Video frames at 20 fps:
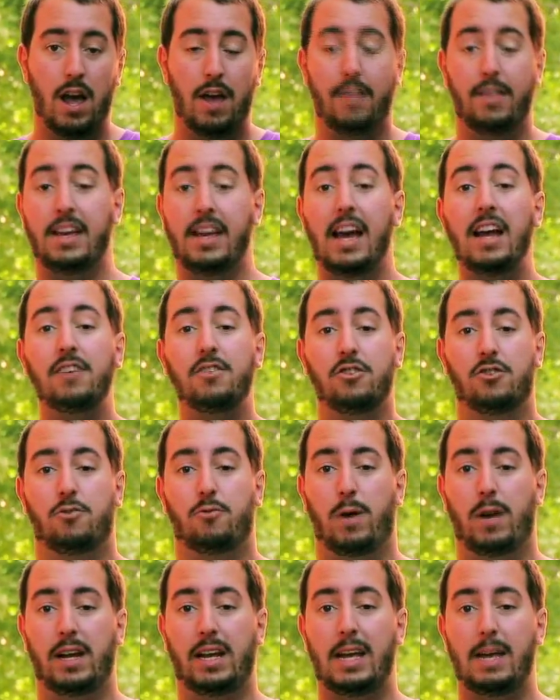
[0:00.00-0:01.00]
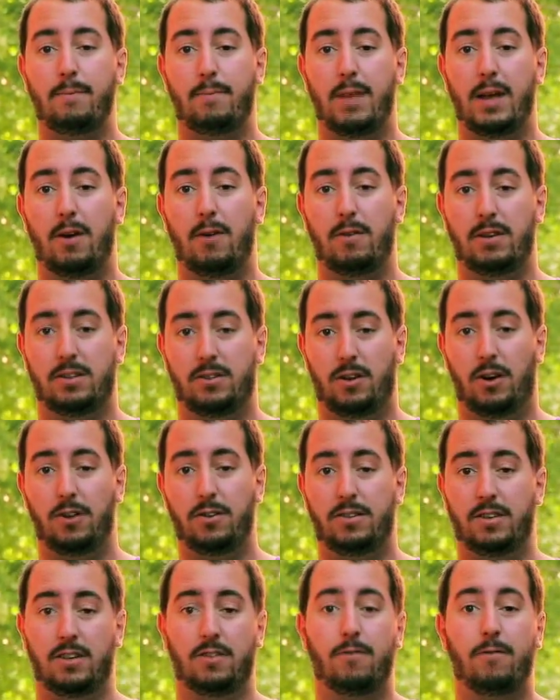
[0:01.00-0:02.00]
The engines want to keep their
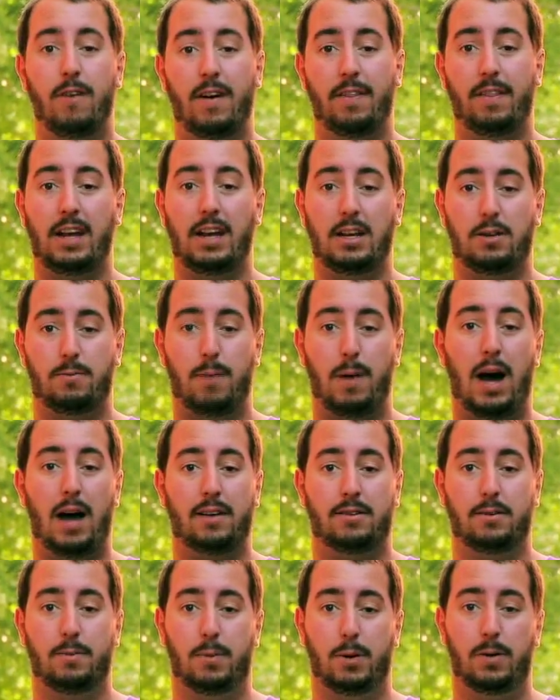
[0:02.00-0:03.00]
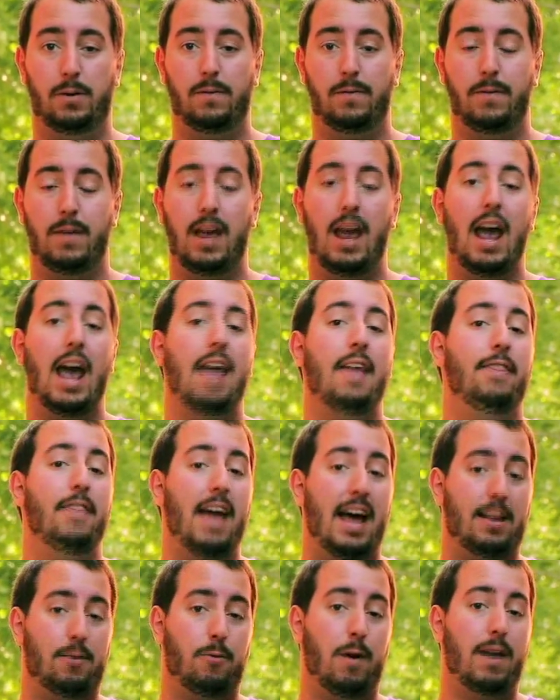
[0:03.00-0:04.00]
results as friendly as possible, and
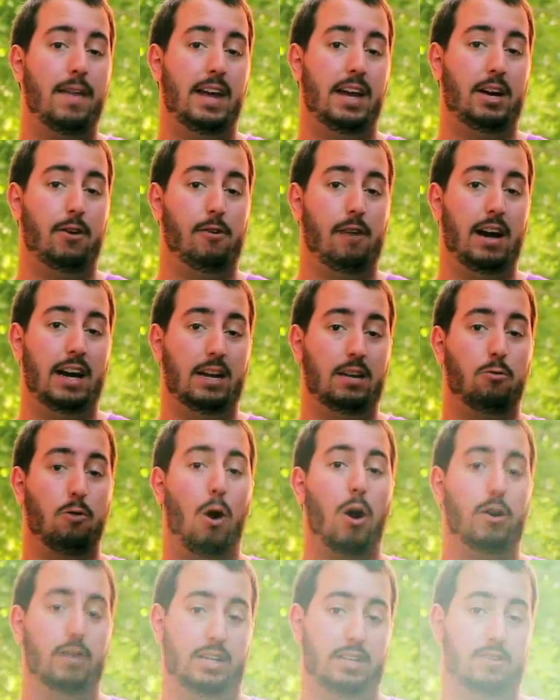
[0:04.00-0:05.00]
that's why they created Quality